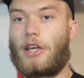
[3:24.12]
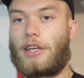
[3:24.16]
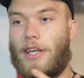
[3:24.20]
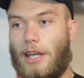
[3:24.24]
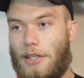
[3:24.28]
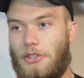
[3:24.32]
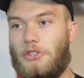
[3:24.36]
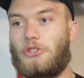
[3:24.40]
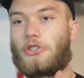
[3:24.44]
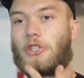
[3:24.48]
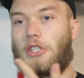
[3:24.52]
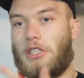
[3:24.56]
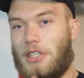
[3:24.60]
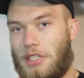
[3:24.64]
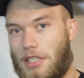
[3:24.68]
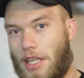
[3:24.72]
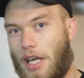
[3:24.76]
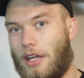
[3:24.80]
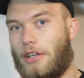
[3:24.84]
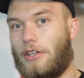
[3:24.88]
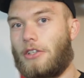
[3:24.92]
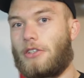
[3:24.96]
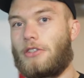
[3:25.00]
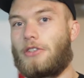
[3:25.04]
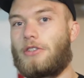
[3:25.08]
Kendrick's
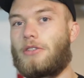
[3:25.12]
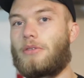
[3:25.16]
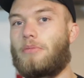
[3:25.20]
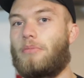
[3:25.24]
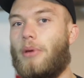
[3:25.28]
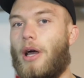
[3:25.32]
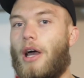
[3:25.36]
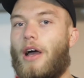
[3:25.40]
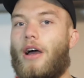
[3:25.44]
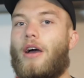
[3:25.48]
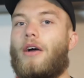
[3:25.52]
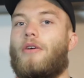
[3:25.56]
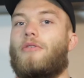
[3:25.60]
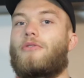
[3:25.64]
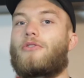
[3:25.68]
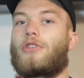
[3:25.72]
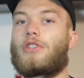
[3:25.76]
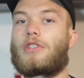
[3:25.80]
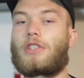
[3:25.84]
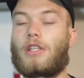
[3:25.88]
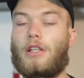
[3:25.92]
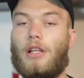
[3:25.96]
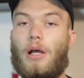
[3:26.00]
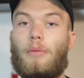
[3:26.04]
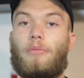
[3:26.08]
second pair for
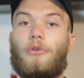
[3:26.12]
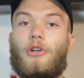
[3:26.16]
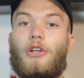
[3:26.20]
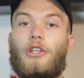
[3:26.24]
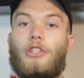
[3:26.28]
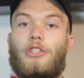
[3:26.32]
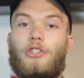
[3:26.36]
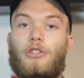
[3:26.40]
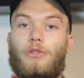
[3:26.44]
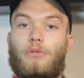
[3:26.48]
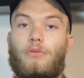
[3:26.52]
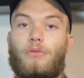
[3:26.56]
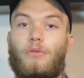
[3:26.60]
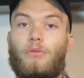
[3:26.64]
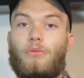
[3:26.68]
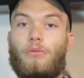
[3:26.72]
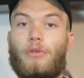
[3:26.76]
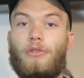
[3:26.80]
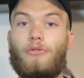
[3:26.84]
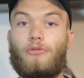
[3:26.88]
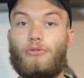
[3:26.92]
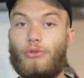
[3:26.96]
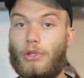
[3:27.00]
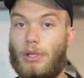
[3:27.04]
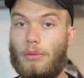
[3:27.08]
his collaboration
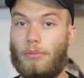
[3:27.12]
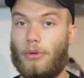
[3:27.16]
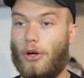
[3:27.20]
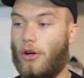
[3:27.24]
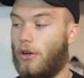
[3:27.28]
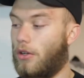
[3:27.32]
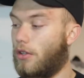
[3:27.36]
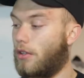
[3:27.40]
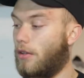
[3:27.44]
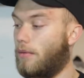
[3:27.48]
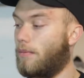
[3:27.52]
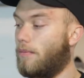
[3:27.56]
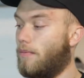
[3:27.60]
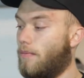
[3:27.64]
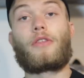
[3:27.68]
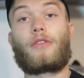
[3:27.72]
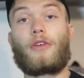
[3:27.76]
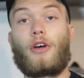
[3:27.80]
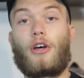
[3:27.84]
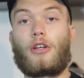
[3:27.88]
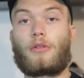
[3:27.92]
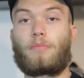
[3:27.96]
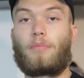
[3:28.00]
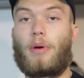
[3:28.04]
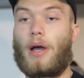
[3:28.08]
with Reebok. The
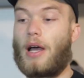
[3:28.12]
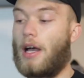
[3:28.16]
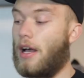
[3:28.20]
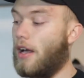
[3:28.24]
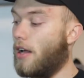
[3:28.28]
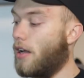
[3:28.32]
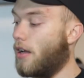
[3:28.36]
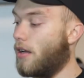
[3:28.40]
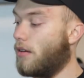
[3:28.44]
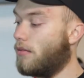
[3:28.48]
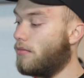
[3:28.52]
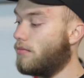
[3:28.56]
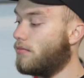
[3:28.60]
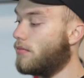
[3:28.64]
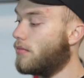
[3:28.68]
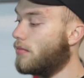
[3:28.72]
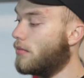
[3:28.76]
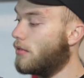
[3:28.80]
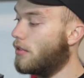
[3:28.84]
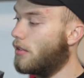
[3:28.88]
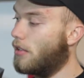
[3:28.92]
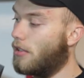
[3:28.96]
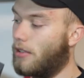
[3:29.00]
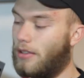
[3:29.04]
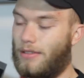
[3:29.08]
third pair,
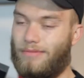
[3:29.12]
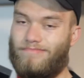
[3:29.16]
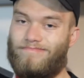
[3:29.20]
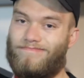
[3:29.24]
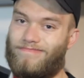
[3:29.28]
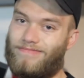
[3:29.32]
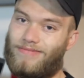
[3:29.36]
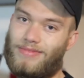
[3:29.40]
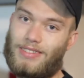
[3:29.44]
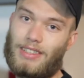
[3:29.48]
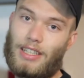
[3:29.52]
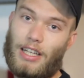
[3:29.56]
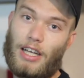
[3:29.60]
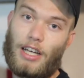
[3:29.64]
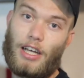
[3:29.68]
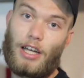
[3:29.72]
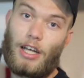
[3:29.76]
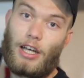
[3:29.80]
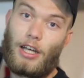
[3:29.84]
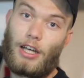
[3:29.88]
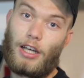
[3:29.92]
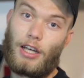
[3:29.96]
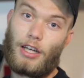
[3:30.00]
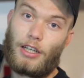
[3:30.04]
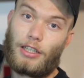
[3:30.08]

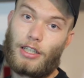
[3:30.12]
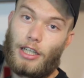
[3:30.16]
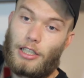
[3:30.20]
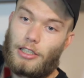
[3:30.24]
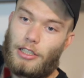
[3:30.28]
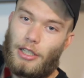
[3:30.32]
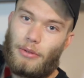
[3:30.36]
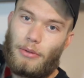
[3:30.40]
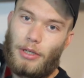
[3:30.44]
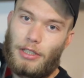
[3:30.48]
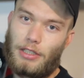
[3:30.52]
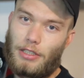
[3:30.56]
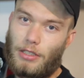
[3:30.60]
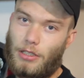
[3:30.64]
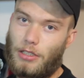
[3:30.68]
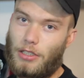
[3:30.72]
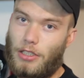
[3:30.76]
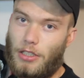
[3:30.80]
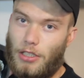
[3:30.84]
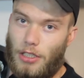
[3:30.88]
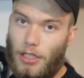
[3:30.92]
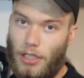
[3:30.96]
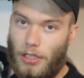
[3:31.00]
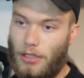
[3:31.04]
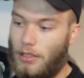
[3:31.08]
uh, Kanye West's
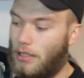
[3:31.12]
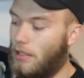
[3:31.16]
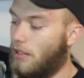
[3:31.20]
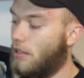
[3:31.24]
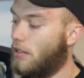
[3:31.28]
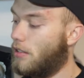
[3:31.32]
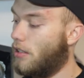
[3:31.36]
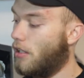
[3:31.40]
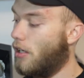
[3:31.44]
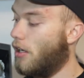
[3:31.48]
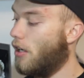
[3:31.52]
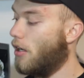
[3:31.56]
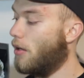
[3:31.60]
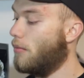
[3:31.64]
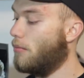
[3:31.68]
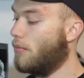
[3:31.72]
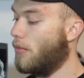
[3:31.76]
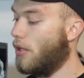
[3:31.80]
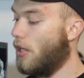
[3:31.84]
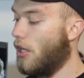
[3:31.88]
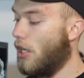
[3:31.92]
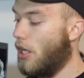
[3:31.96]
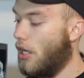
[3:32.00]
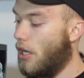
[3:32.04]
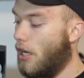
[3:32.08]
Yeezys. Um,
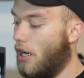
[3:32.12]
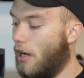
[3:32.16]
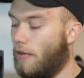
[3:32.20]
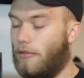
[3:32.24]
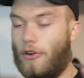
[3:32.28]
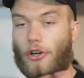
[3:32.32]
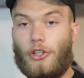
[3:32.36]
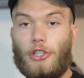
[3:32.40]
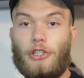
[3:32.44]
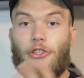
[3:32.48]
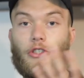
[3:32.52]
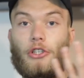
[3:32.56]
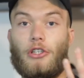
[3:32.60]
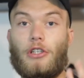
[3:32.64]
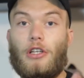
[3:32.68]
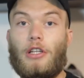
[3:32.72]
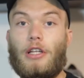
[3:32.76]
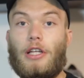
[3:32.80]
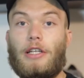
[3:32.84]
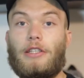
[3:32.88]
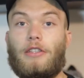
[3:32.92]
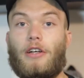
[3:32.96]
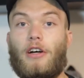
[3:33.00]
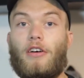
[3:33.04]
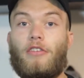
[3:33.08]
I've already took the
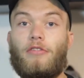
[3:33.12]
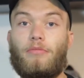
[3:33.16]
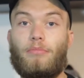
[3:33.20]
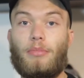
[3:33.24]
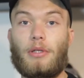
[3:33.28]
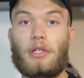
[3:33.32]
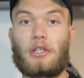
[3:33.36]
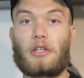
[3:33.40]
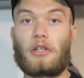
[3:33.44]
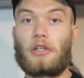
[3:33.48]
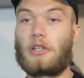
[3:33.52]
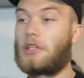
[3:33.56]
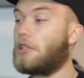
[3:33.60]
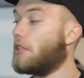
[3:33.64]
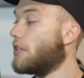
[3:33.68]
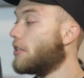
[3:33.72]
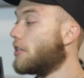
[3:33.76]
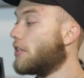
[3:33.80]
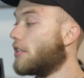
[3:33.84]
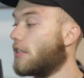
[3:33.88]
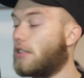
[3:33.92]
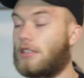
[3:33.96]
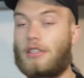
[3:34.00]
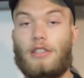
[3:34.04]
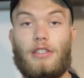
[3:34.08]
lid off
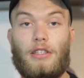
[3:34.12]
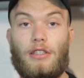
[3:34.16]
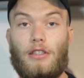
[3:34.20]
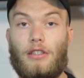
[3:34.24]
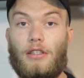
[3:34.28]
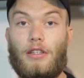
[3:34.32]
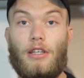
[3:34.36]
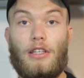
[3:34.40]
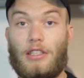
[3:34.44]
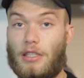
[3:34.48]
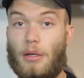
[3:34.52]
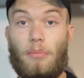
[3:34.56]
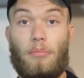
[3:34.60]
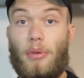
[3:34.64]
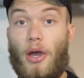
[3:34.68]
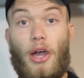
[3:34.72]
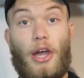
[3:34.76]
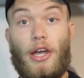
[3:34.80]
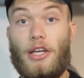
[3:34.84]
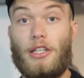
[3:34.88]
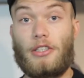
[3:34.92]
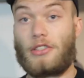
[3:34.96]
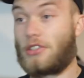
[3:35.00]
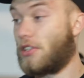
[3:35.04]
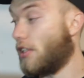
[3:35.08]
because it's a
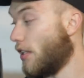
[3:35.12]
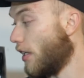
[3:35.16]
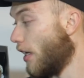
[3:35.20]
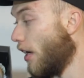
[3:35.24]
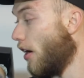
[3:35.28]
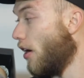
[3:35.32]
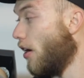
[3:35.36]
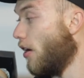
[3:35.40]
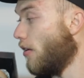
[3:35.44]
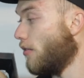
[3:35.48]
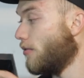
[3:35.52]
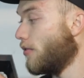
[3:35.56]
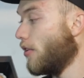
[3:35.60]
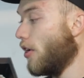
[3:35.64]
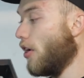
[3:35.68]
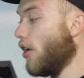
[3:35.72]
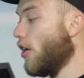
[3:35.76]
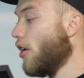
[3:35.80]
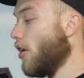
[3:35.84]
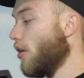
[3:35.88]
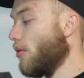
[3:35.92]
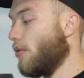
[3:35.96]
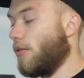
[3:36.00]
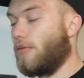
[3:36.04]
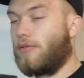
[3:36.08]
pain to get off.
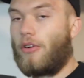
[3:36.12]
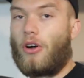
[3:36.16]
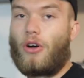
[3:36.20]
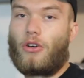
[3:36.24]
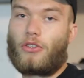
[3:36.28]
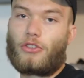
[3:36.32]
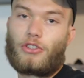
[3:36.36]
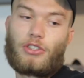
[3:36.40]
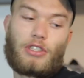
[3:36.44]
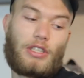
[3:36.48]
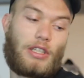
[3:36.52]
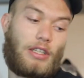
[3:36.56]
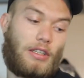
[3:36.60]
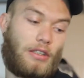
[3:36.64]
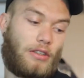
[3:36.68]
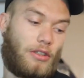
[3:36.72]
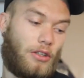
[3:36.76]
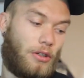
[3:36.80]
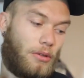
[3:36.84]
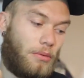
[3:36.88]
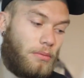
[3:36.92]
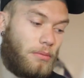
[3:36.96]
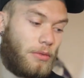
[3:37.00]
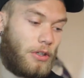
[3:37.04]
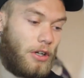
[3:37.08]
We've all seen
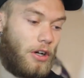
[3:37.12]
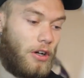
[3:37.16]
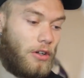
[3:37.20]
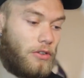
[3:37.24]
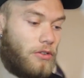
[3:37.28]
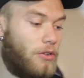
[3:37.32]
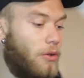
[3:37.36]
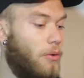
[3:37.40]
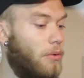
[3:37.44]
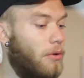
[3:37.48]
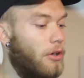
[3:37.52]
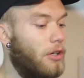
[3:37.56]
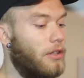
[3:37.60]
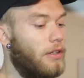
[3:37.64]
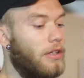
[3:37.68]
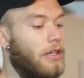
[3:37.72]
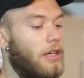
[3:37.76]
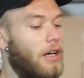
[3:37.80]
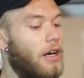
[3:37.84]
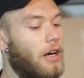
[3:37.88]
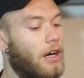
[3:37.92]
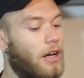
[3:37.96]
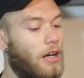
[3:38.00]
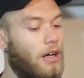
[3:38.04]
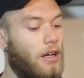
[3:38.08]
them, we all know what they
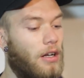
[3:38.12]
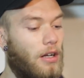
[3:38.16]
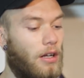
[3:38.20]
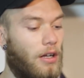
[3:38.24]
are.